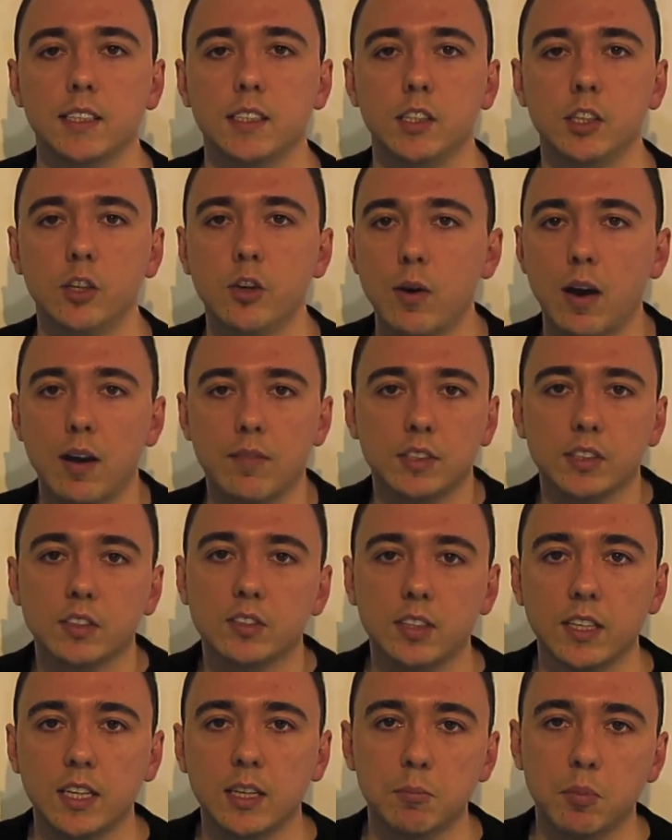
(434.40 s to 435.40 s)
you haven't
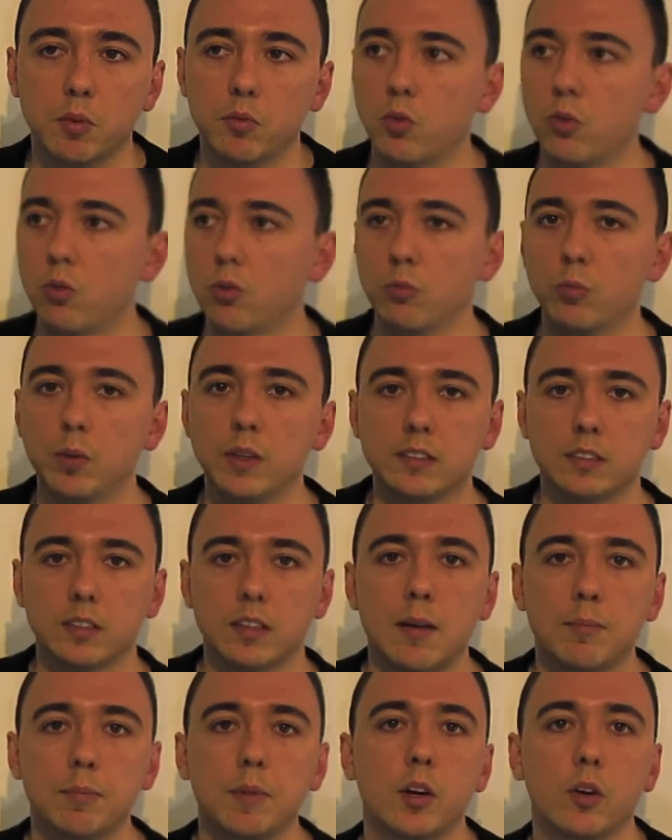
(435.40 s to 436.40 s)
seen before and we
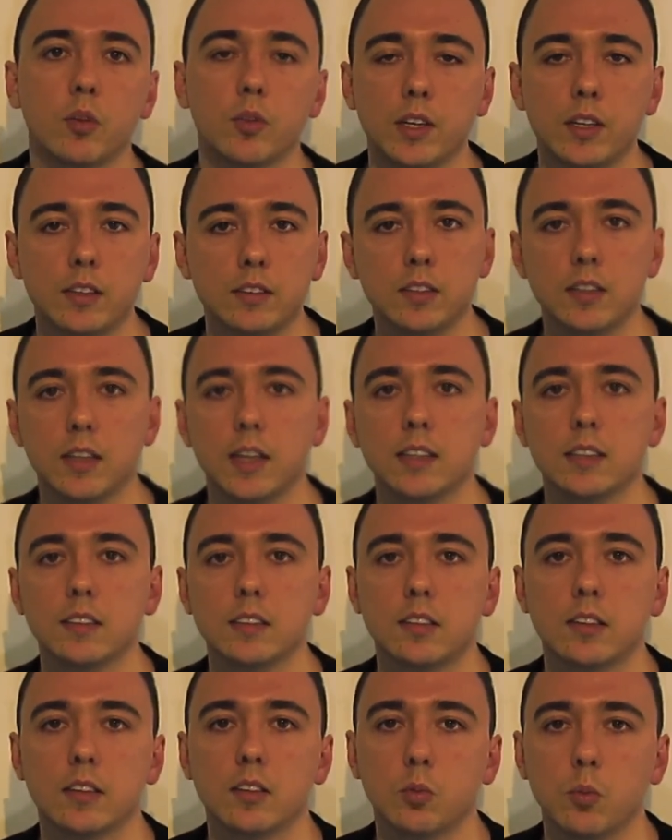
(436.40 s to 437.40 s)
slap that on the internet in
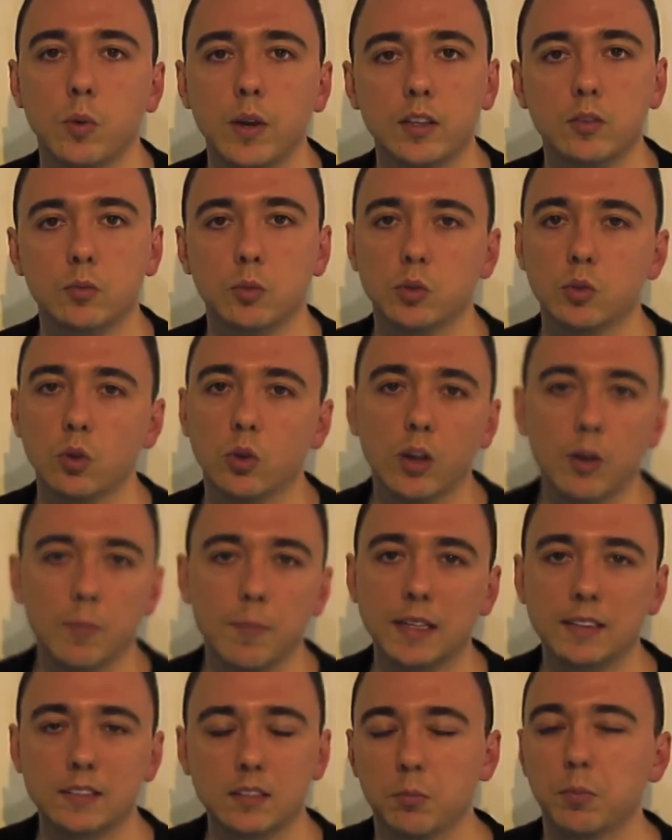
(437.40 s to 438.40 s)
6 weeks. We're talking
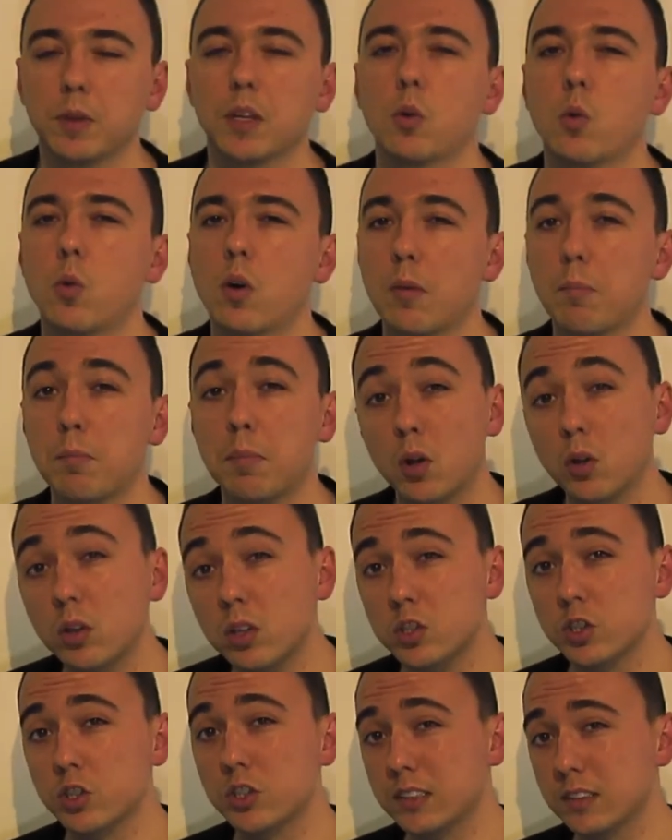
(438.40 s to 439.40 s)
about something quite
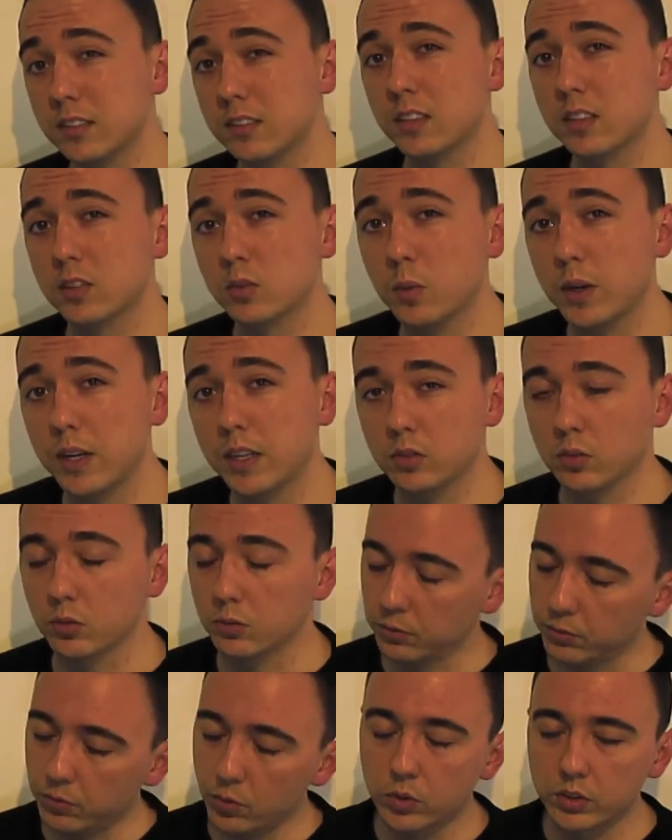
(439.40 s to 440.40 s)
polished in 6 weeks or
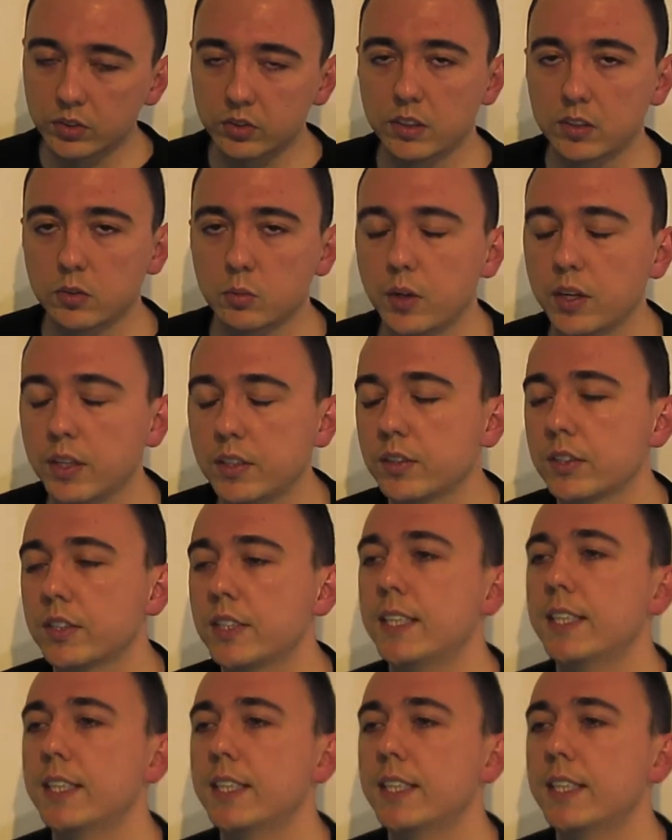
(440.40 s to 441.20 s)
4 to 6 weeks.